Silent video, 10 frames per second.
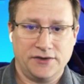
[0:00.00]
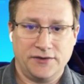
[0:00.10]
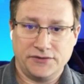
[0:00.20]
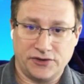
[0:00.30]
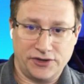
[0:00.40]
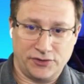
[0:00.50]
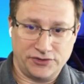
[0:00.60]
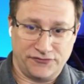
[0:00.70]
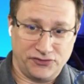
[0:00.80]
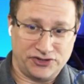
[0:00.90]
So you're
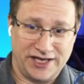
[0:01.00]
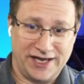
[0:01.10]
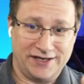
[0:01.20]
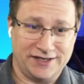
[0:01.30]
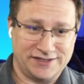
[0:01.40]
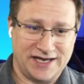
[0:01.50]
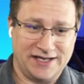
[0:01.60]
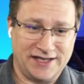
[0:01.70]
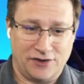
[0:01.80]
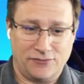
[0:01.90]
if you stand
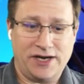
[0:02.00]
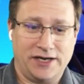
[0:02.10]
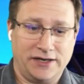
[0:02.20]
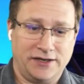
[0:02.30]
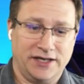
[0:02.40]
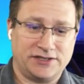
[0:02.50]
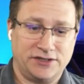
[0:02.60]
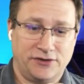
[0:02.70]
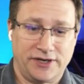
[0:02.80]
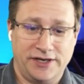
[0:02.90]
inside that ring, it's
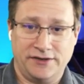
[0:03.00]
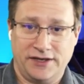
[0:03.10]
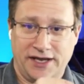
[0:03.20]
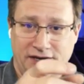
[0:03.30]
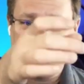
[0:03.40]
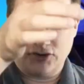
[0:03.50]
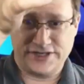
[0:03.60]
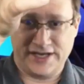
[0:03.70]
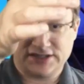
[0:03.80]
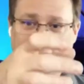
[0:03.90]
you're in that
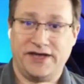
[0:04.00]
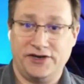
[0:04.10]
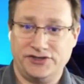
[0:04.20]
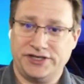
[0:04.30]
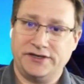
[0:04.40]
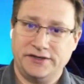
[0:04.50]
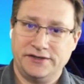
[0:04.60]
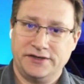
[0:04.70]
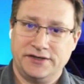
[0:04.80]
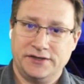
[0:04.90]
vortex of energy,
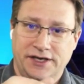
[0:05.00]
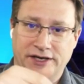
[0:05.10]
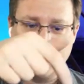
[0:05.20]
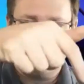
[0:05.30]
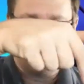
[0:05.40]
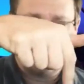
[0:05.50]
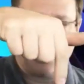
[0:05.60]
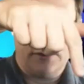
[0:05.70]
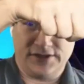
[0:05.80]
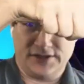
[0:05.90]
and it comes
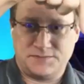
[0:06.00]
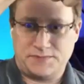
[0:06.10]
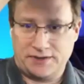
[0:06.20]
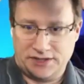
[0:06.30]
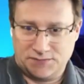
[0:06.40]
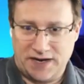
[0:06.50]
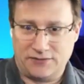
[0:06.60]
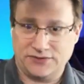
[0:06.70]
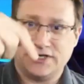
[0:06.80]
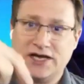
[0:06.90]
out. It, sp- it
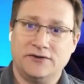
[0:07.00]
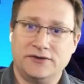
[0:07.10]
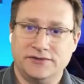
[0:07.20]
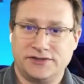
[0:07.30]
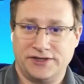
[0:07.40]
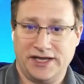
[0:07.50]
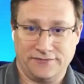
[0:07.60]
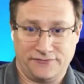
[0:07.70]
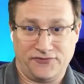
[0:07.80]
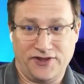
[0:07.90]
spirals out. So that
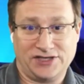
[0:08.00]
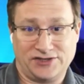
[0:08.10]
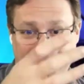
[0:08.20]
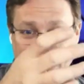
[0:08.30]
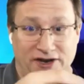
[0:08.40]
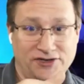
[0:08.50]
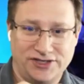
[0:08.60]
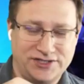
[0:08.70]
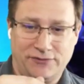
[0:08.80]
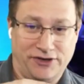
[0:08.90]
flashlight of energy is
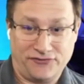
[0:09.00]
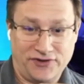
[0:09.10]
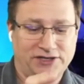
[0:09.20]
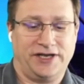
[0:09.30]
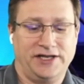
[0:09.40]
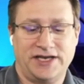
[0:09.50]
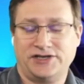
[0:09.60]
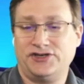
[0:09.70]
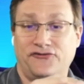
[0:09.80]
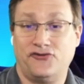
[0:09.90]
not really a flashlight; it's
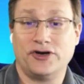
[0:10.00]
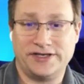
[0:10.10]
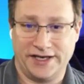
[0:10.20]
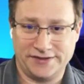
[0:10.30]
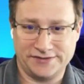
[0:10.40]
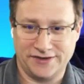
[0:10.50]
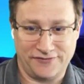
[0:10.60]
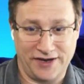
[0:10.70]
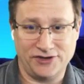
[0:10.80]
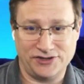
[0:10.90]
actually a vortex of
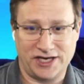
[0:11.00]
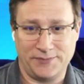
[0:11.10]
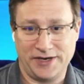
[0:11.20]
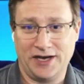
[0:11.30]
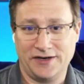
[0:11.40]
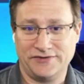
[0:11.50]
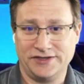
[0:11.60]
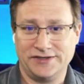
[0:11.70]
energy coming out of it.